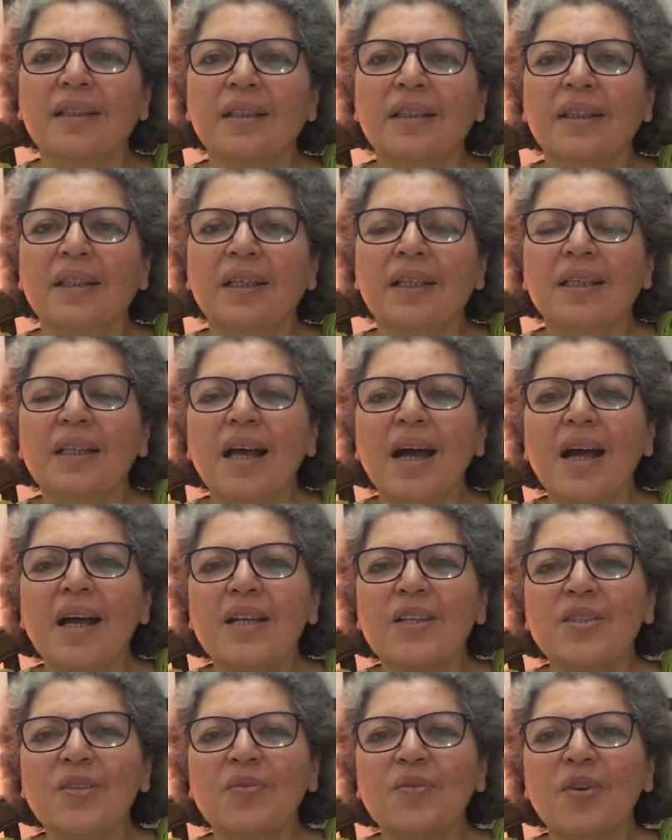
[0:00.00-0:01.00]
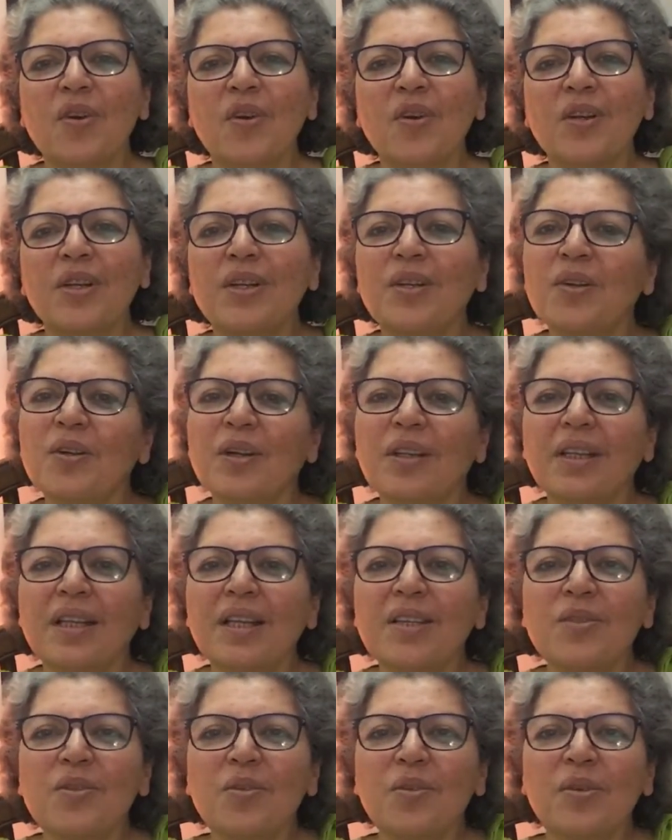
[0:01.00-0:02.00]
In the eyes of God,
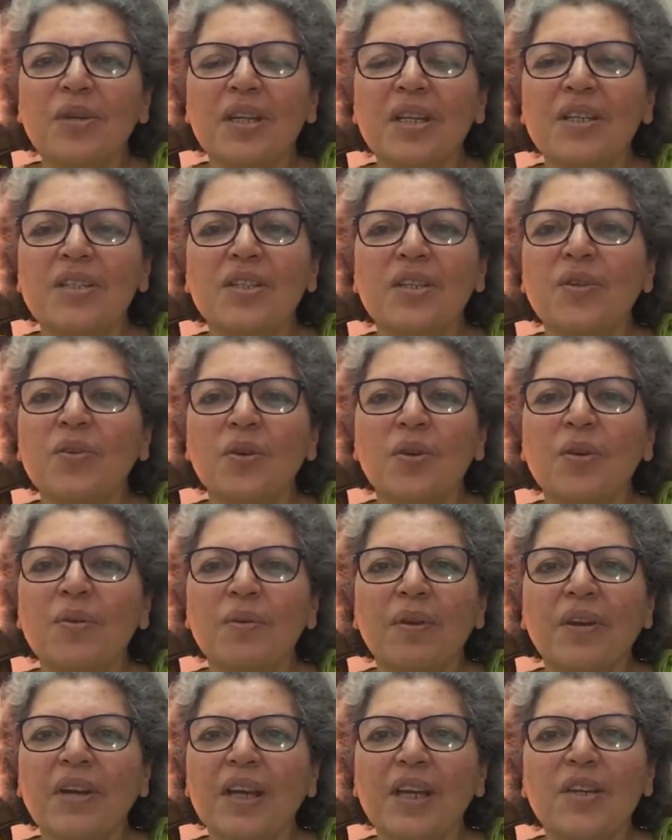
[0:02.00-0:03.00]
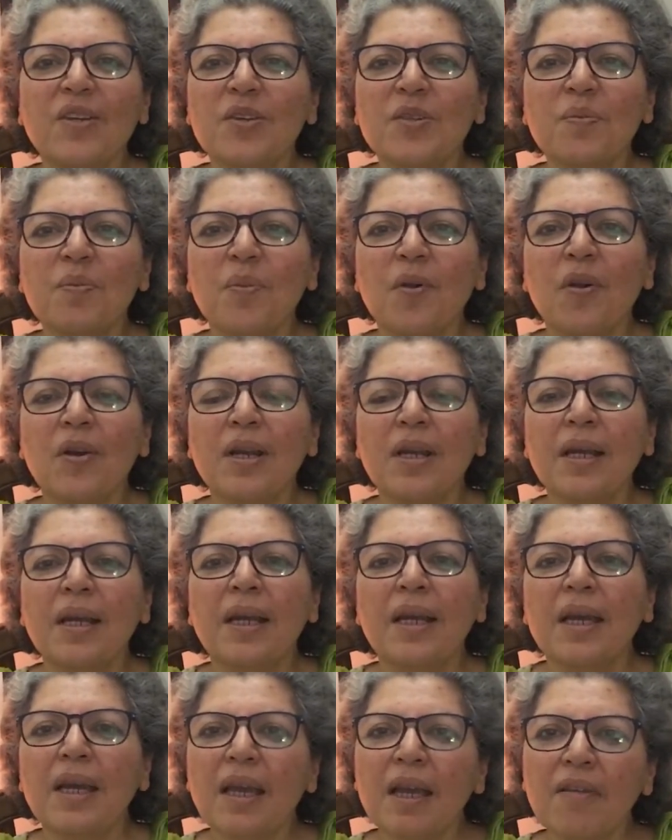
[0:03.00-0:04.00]
there's no creature good, great or small.
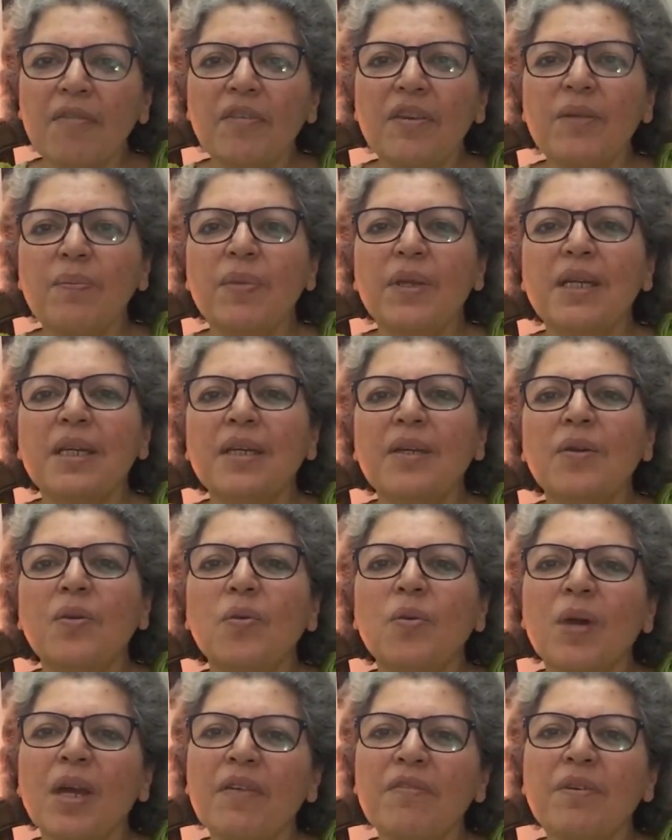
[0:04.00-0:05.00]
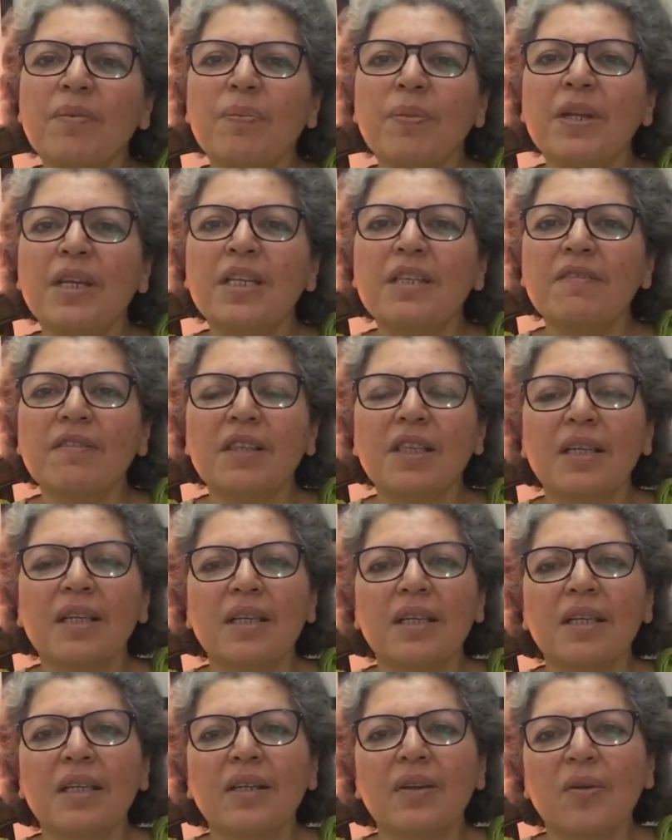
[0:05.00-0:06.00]
Everybody, whoever prays with a
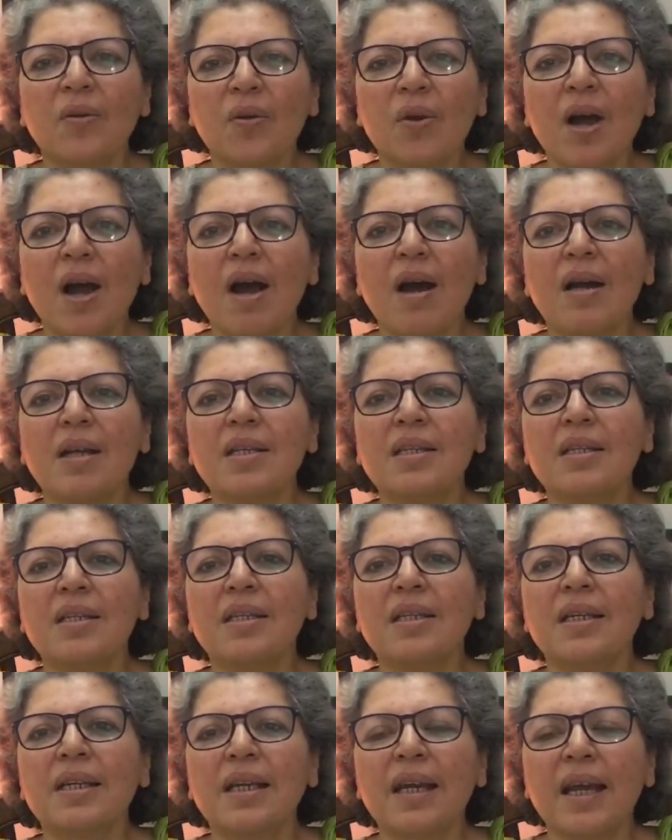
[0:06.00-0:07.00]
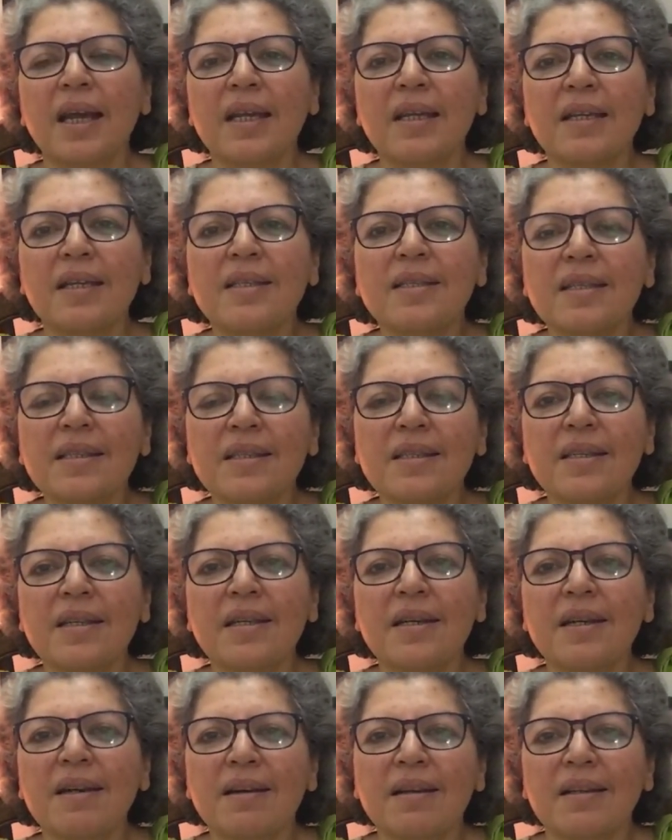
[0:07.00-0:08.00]
good heart and a sincere
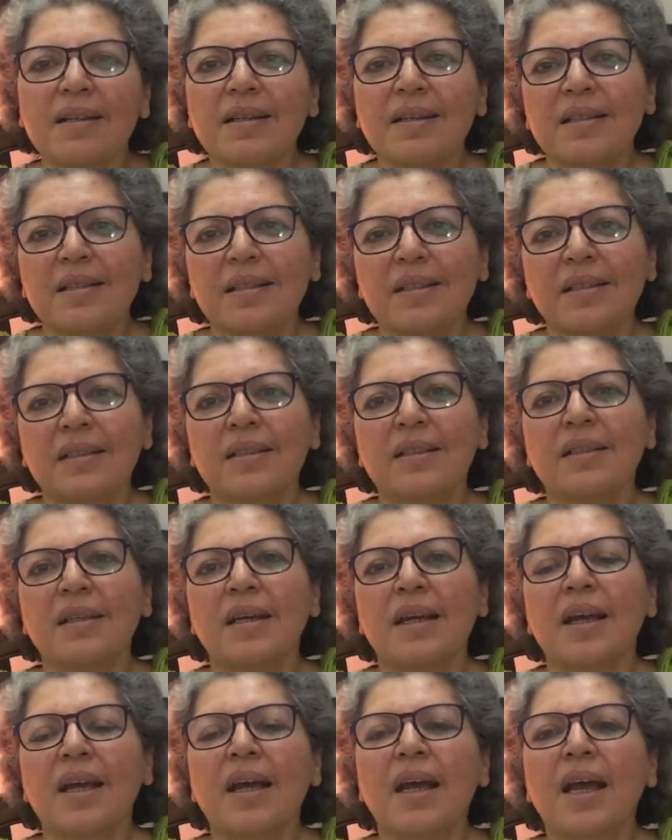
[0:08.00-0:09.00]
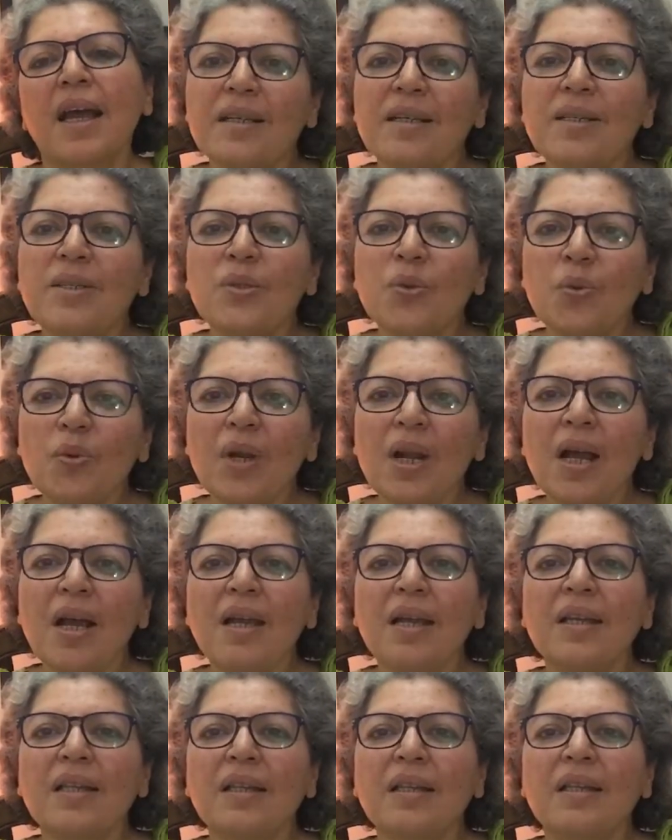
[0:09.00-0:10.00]
heart, is heard. A surah
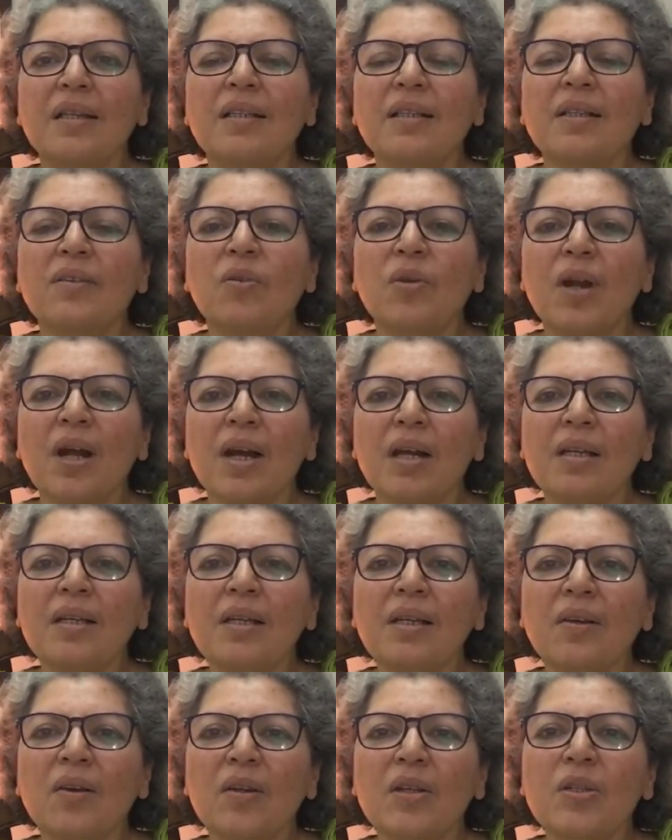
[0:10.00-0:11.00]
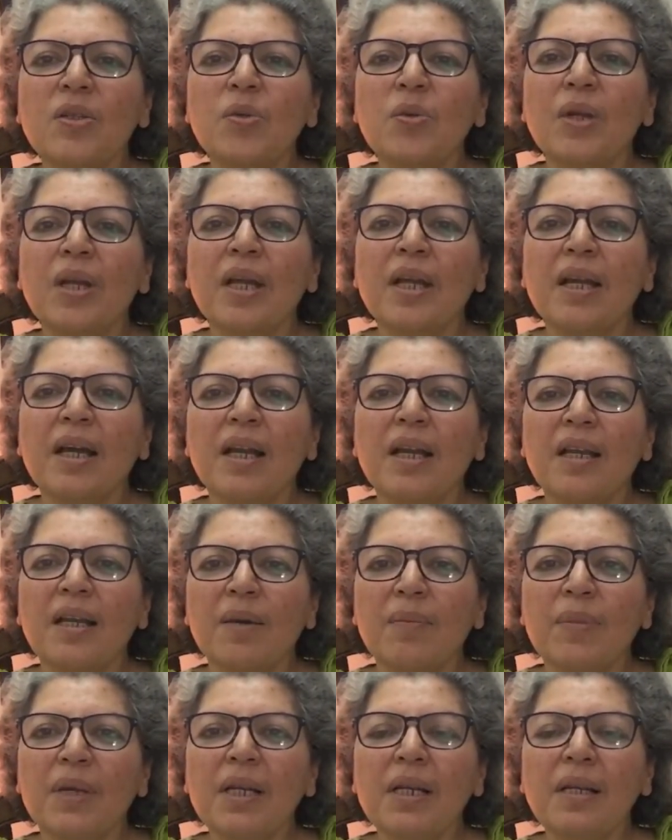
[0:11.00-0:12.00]
in the Quran called Surah
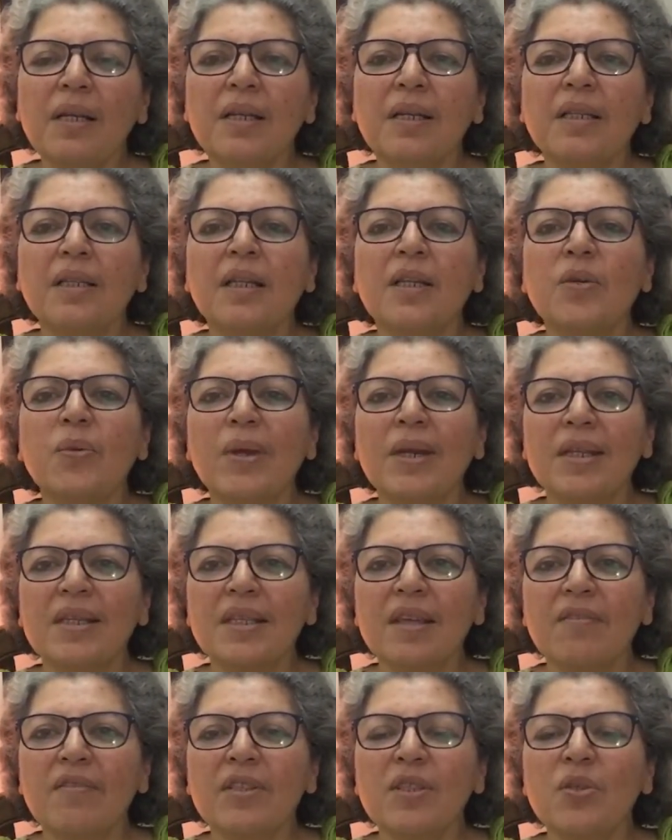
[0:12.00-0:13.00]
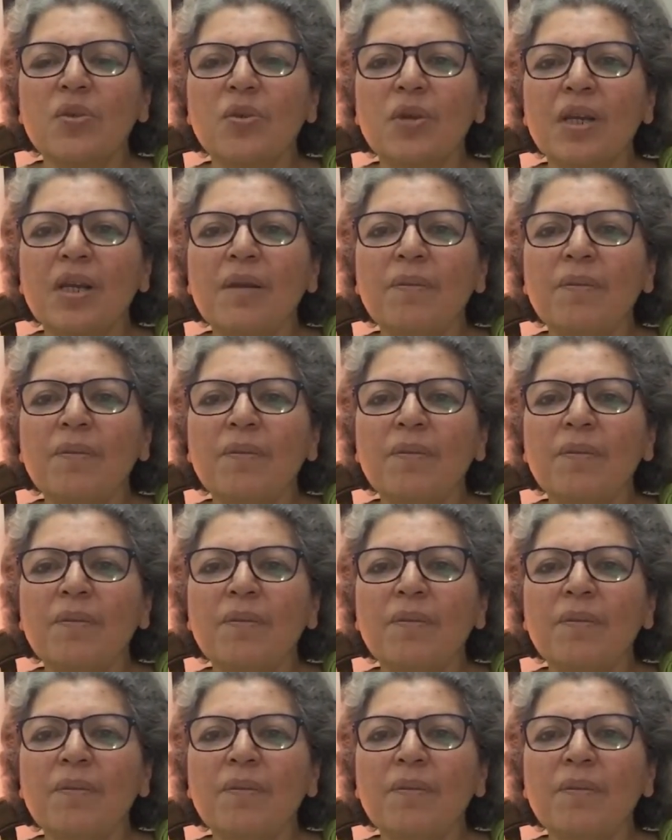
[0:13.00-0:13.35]
Al-Naml, the 27th surah,